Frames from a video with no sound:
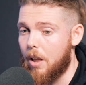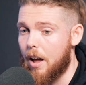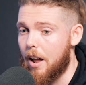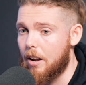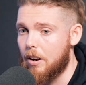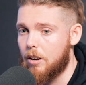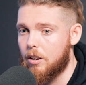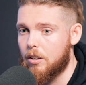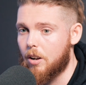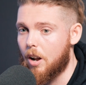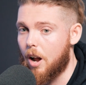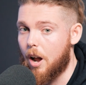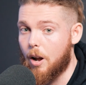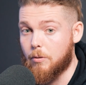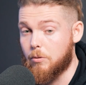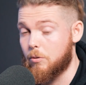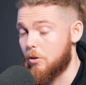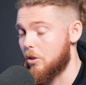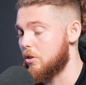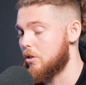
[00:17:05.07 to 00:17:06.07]
like, I
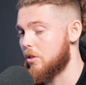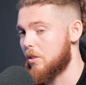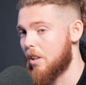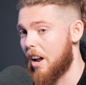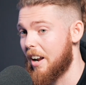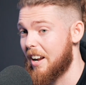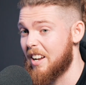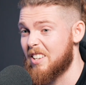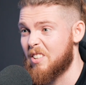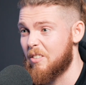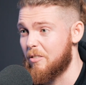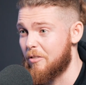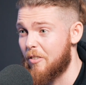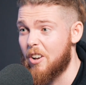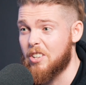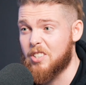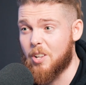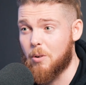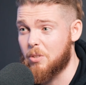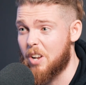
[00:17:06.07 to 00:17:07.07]
guess at
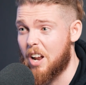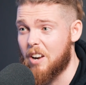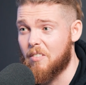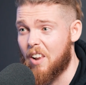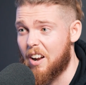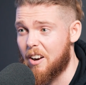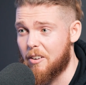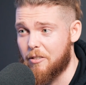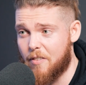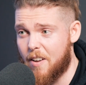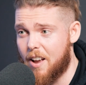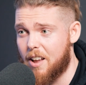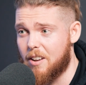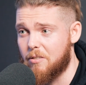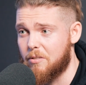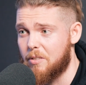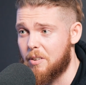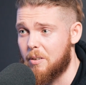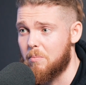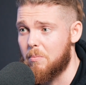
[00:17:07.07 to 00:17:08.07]
first I was kind of like a fan
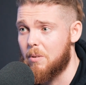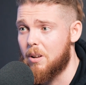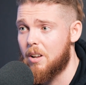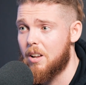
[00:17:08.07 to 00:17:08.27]
of him.